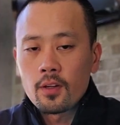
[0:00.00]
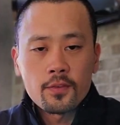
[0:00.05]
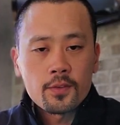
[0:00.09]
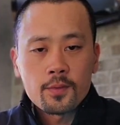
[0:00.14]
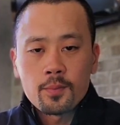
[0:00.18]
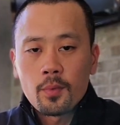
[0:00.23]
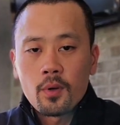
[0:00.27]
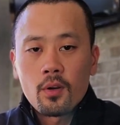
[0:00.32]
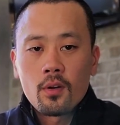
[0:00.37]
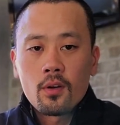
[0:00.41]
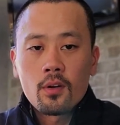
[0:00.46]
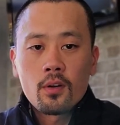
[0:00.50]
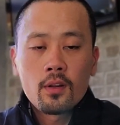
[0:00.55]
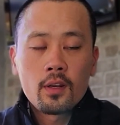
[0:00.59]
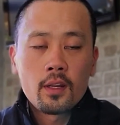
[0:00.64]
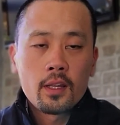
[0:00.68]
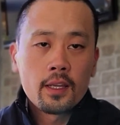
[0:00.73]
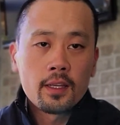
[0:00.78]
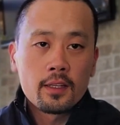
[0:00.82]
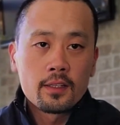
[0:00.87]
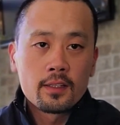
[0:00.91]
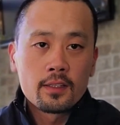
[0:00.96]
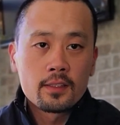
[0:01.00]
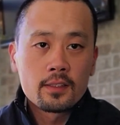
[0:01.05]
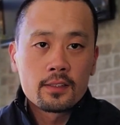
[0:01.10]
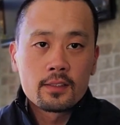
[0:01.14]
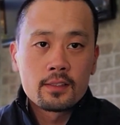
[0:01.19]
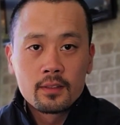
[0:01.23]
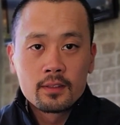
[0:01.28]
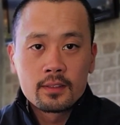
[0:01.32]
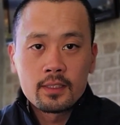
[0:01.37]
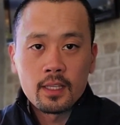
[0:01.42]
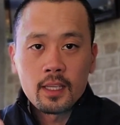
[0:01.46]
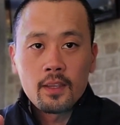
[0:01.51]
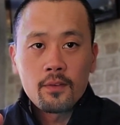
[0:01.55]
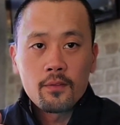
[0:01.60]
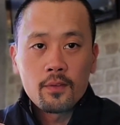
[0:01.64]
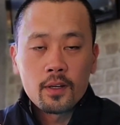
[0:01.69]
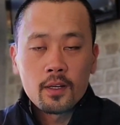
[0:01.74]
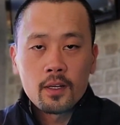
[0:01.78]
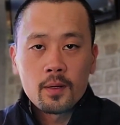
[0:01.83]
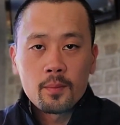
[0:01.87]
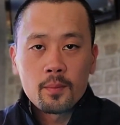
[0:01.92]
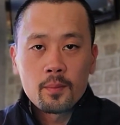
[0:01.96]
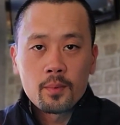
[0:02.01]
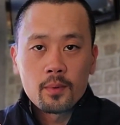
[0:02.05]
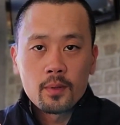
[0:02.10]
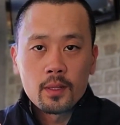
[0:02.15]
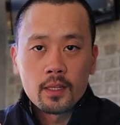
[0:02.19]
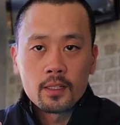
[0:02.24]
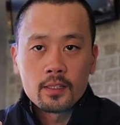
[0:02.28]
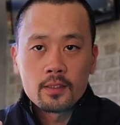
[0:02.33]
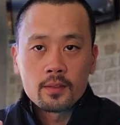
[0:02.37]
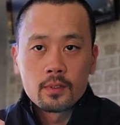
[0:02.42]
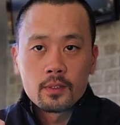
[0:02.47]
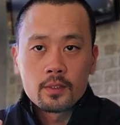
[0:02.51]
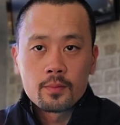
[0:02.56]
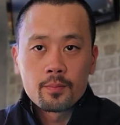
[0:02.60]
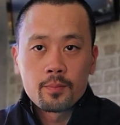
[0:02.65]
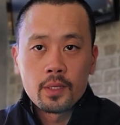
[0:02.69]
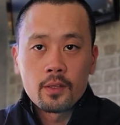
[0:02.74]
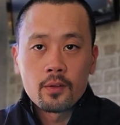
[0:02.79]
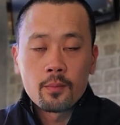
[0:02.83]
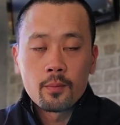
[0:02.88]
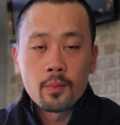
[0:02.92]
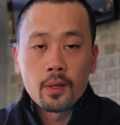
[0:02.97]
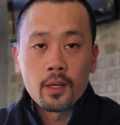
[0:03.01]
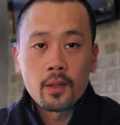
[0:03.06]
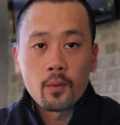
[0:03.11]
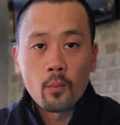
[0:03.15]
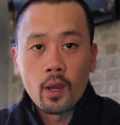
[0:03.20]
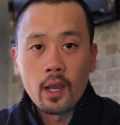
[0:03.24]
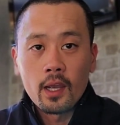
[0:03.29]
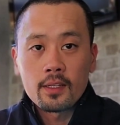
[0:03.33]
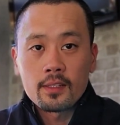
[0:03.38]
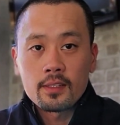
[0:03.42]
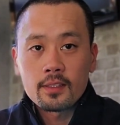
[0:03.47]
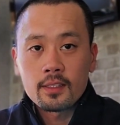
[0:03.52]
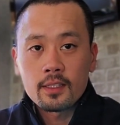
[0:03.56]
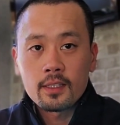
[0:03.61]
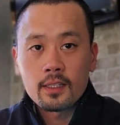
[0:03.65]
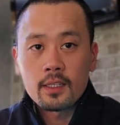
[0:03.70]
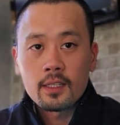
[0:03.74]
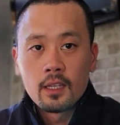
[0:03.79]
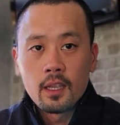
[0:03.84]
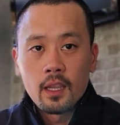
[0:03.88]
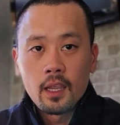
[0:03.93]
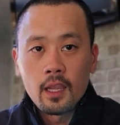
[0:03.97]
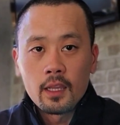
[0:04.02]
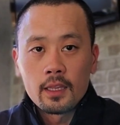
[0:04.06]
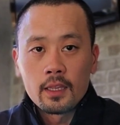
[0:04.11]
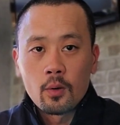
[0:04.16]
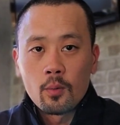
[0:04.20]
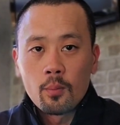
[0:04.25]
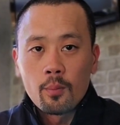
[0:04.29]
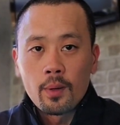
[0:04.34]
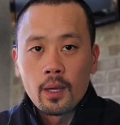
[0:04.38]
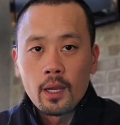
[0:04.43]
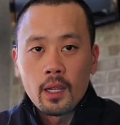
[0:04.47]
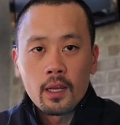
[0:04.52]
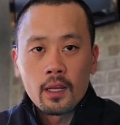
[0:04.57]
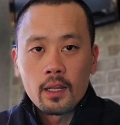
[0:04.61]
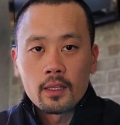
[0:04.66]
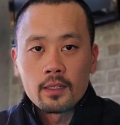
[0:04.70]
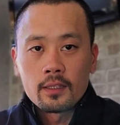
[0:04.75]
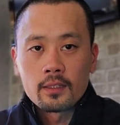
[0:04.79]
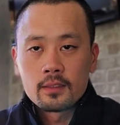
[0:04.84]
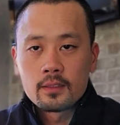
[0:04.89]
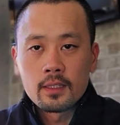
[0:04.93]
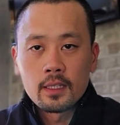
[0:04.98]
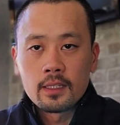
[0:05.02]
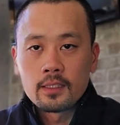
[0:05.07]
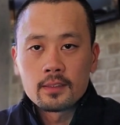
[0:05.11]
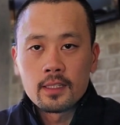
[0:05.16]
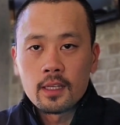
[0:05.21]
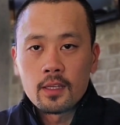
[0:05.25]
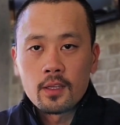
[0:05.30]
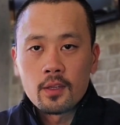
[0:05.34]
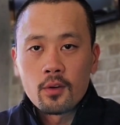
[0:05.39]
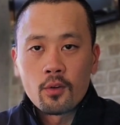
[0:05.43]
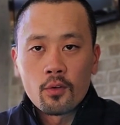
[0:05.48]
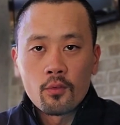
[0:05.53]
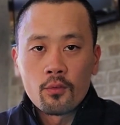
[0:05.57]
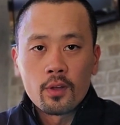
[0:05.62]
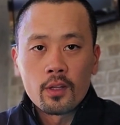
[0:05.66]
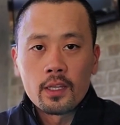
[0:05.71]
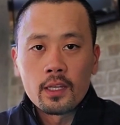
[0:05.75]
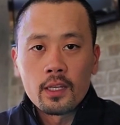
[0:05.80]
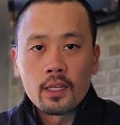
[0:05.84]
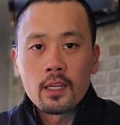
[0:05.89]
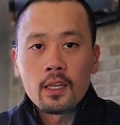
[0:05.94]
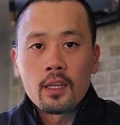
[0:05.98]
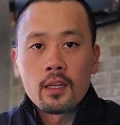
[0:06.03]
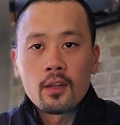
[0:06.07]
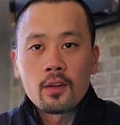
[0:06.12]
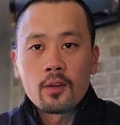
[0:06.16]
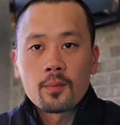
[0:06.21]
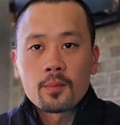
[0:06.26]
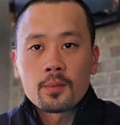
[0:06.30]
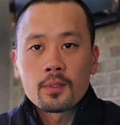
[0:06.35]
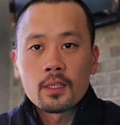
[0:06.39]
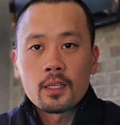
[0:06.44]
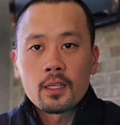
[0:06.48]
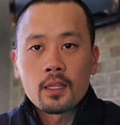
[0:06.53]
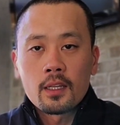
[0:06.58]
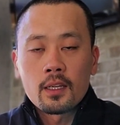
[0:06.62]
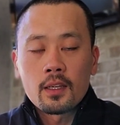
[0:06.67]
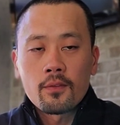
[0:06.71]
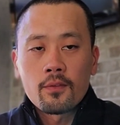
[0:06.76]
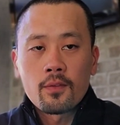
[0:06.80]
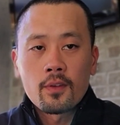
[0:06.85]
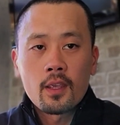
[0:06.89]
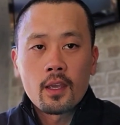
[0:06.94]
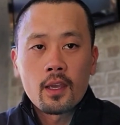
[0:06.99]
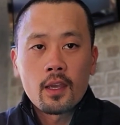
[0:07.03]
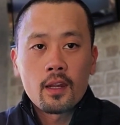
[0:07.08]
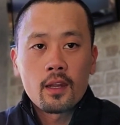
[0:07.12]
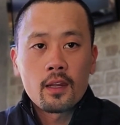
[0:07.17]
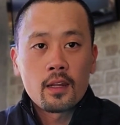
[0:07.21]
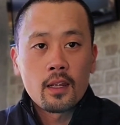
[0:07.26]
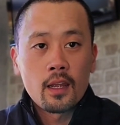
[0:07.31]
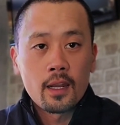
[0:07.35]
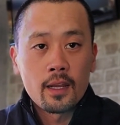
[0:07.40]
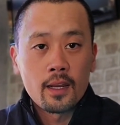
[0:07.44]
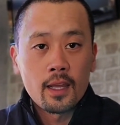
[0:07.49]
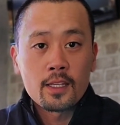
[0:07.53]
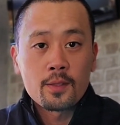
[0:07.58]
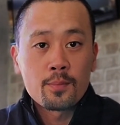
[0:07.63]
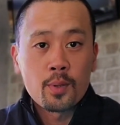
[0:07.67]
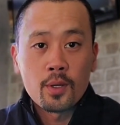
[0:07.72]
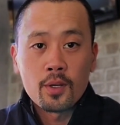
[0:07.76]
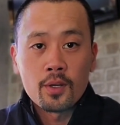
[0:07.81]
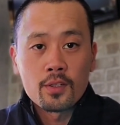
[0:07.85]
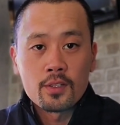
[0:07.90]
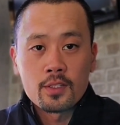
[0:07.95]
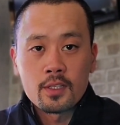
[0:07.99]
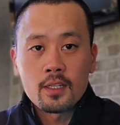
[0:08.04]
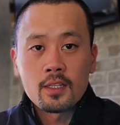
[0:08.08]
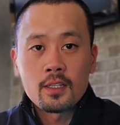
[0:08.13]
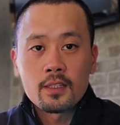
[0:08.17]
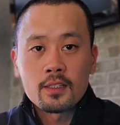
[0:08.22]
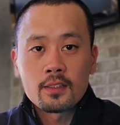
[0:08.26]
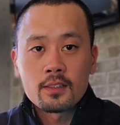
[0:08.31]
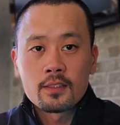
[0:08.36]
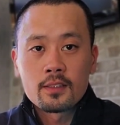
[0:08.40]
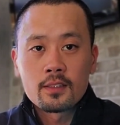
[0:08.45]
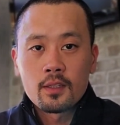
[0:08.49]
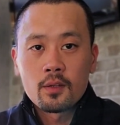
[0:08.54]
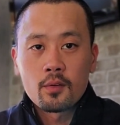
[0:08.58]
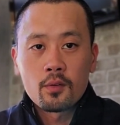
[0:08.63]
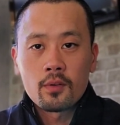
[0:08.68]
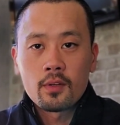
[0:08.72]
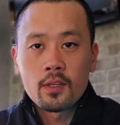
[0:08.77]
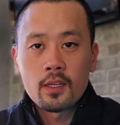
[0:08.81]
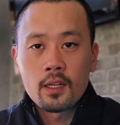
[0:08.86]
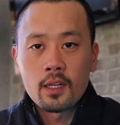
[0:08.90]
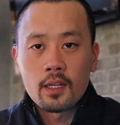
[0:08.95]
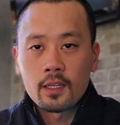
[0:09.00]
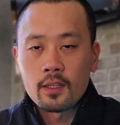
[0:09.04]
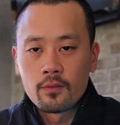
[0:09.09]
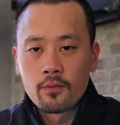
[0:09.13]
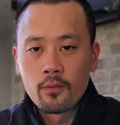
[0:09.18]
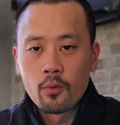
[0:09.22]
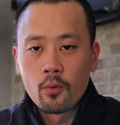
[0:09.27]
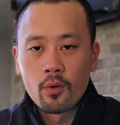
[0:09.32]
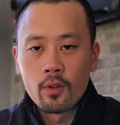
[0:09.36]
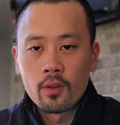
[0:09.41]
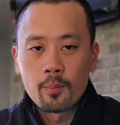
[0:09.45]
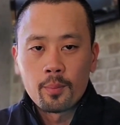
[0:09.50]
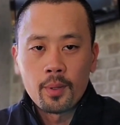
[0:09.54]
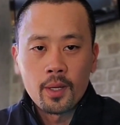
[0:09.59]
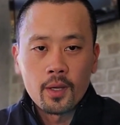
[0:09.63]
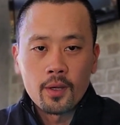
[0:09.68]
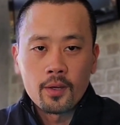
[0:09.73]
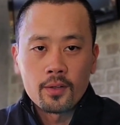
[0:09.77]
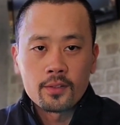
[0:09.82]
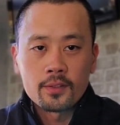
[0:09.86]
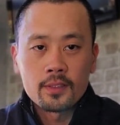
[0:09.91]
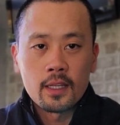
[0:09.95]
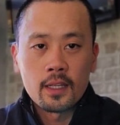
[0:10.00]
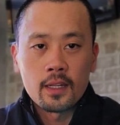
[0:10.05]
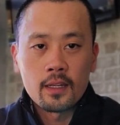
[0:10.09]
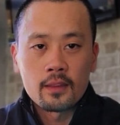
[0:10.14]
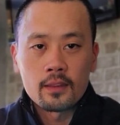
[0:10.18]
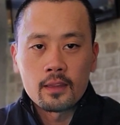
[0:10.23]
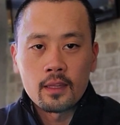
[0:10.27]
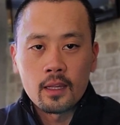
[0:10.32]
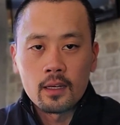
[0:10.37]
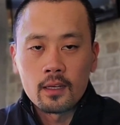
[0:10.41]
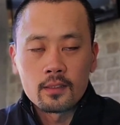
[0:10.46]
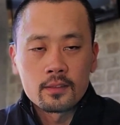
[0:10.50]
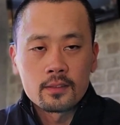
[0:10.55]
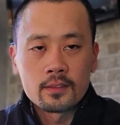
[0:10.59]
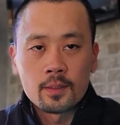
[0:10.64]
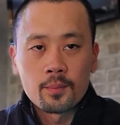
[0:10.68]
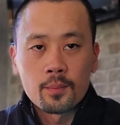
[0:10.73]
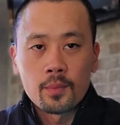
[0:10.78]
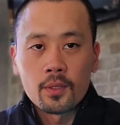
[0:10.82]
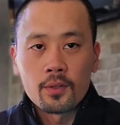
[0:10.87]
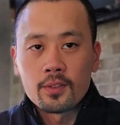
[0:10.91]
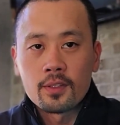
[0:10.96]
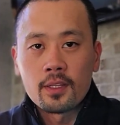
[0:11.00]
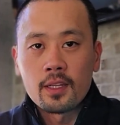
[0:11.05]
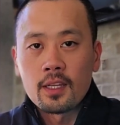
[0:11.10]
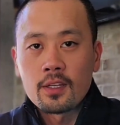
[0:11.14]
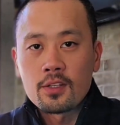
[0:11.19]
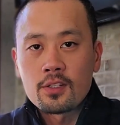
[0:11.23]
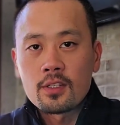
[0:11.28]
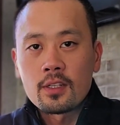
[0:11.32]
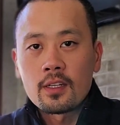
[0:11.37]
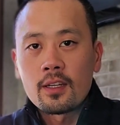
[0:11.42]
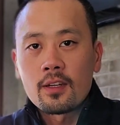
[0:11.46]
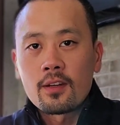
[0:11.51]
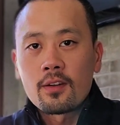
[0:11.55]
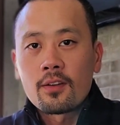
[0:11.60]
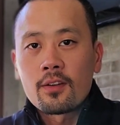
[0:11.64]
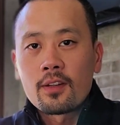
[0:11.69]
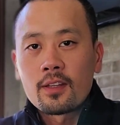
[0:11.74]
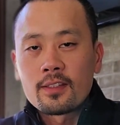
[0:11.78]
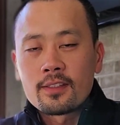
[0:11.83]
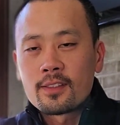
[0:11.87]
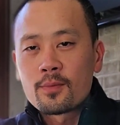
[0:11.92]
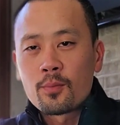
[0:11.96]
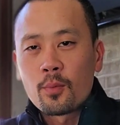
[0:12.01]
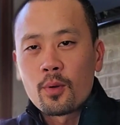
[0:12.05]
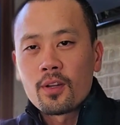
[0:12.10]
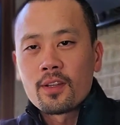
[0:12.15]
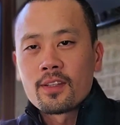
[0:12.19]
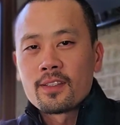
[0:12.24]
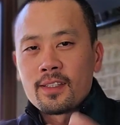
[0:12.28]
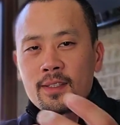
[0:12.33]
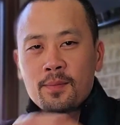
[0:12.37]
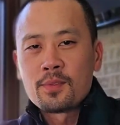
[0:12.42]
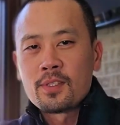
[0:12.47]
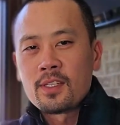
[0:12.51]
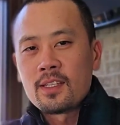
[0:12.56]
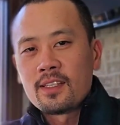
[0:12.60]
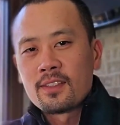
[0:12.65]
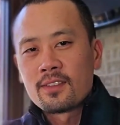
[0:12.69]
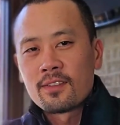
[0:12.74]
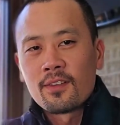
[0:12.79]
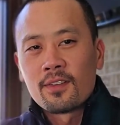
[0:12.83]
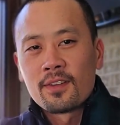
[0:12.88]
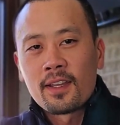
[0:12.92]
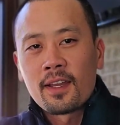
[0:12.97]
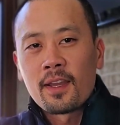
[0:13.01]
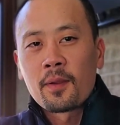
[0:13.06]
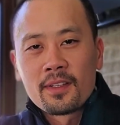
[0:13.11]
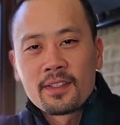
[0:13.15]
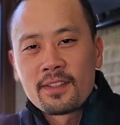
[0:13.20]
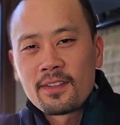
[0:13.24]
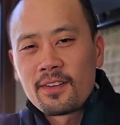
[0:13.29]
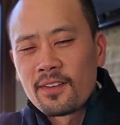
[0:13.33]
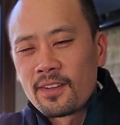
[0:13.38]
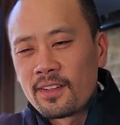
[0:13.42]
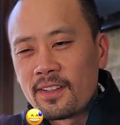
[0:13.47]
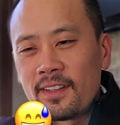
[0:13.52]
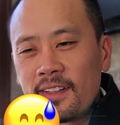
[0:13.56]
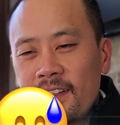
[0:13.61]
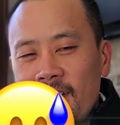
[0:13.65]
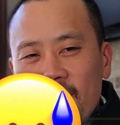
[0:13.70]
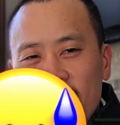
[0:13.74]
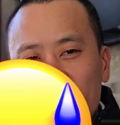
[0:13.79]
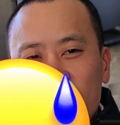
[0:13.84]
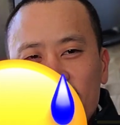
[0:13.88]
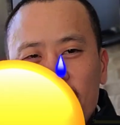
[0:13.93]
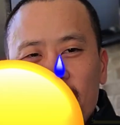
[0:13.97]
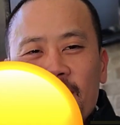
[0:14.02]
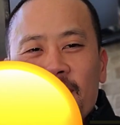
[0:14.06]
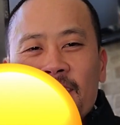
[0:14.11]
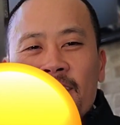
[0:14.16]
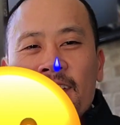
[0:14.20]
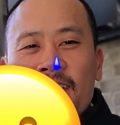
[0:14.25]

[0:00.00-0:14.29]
off small, like just save up, like spend your money wisely, and don't buy like things that you don't really need, you know what I'm saying? Like if you got a nice pair of jeans, you don't need like 4 other pairs that look similar to that shit, you know? Like, just wear the same jeans all the time, it's all good.